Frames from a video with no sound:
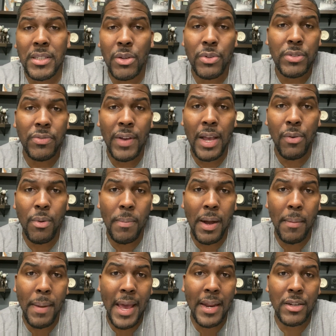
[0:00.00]
he was fan with my
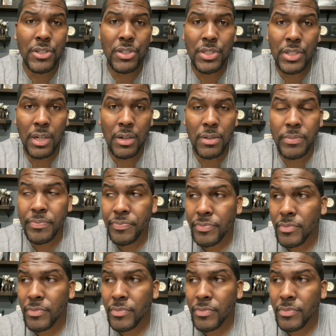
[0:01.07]
manager. So